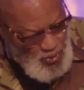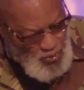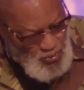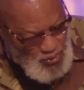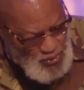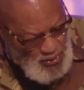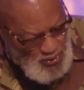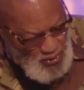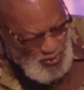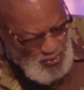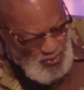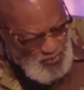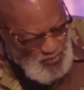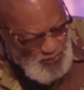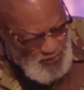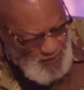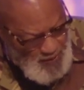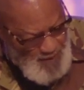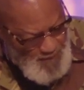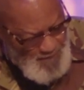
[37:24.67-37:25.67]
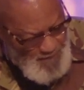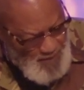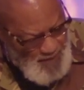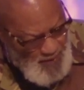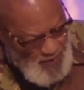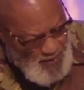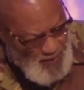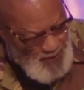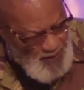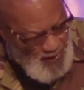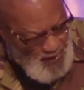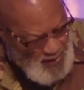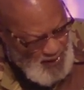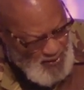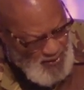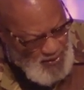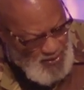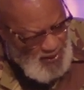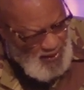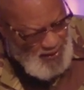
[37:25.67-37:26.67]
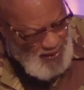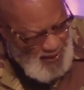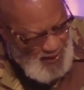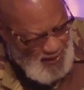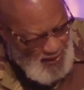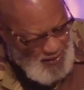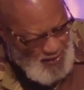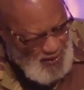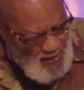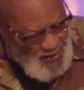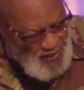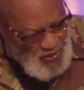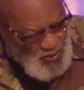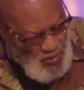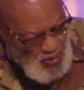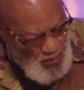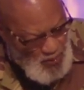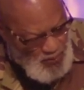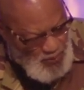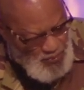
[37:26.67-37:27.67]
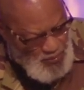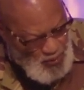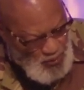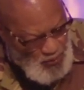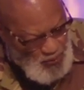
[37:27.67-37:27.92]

you used to do, things that end in eternal